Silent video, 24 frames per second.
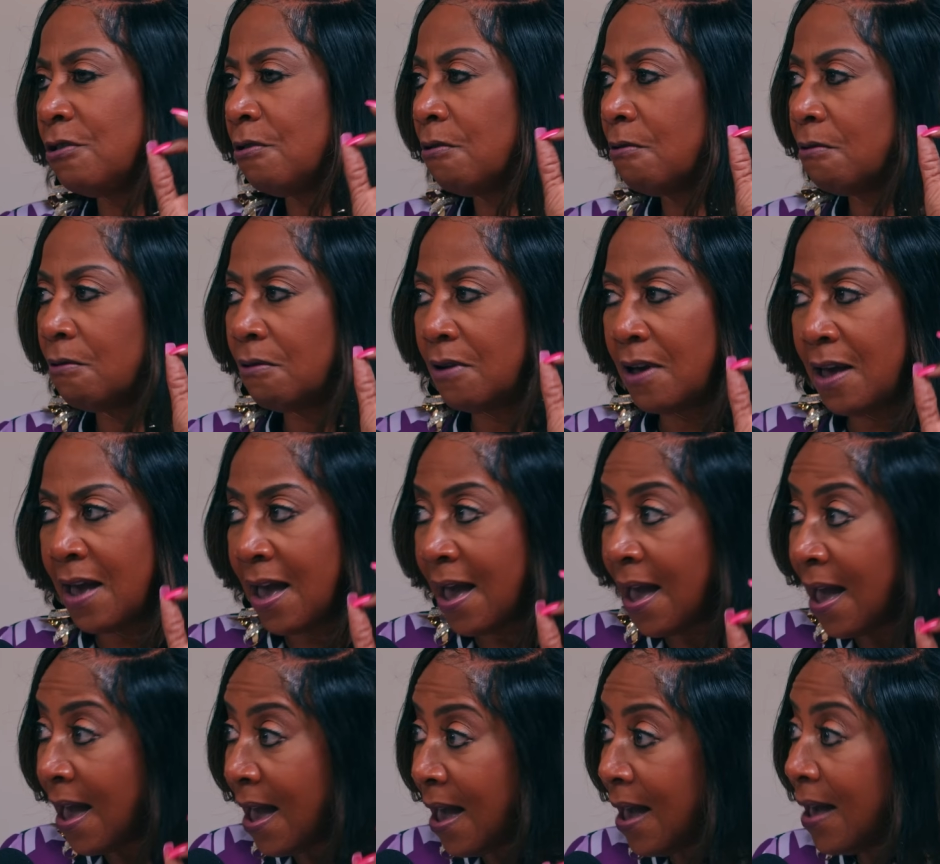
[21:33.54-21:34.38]
your
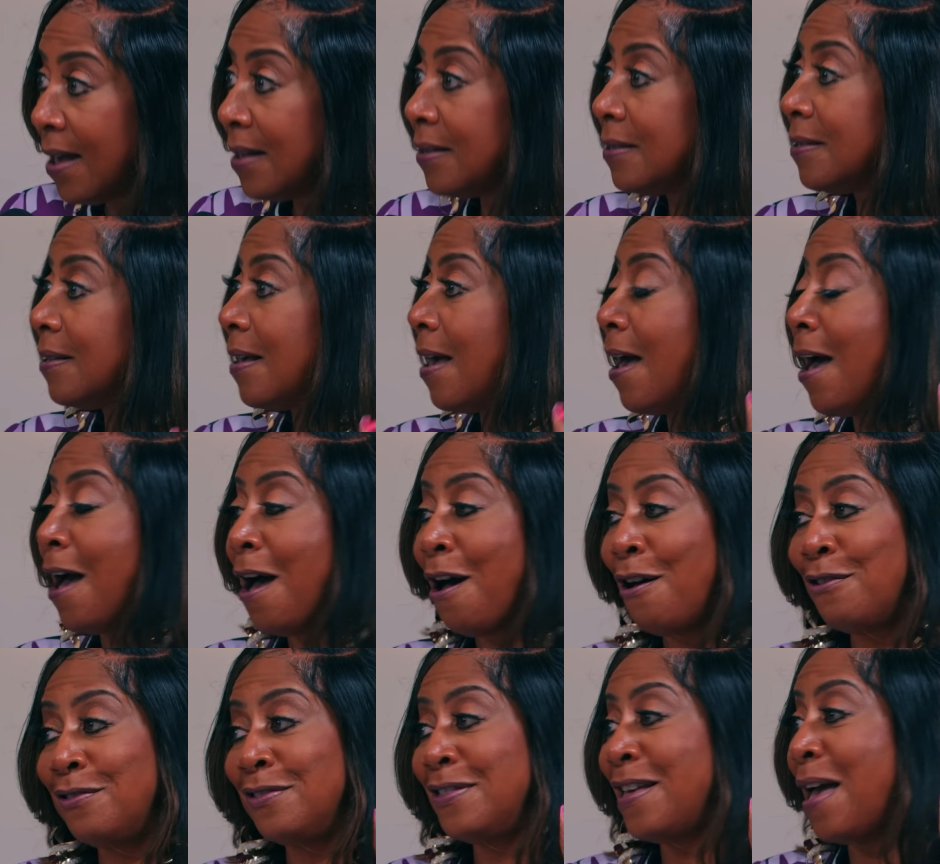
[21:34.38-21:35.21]
ass
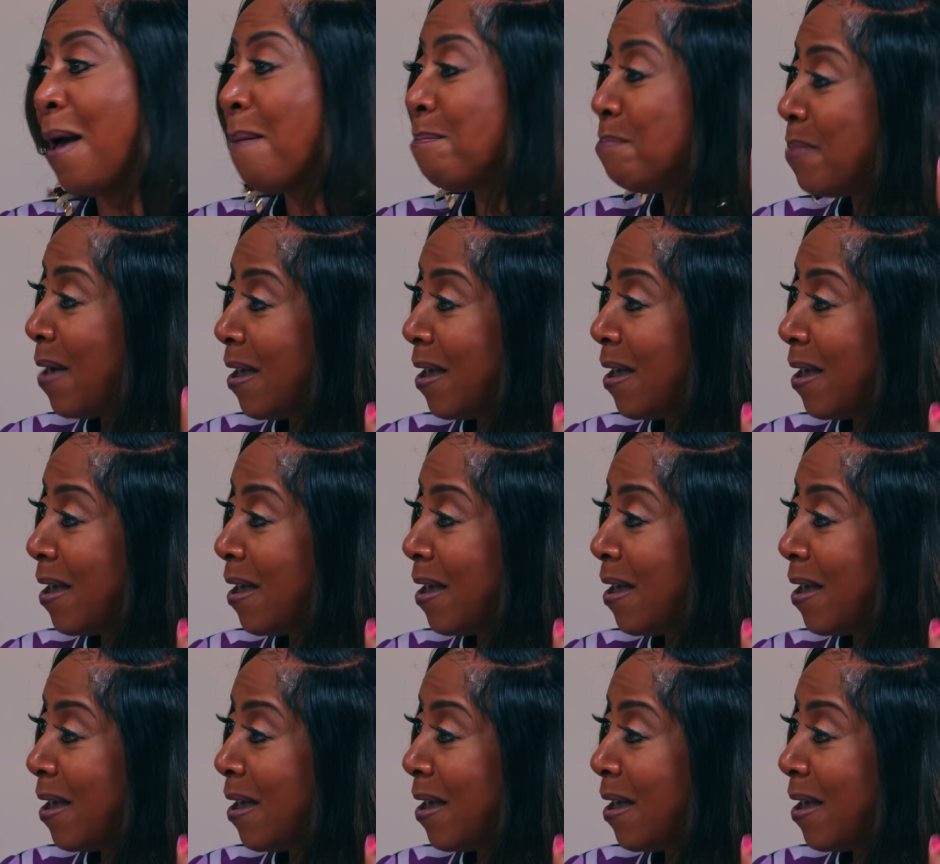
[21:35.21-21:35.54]
out that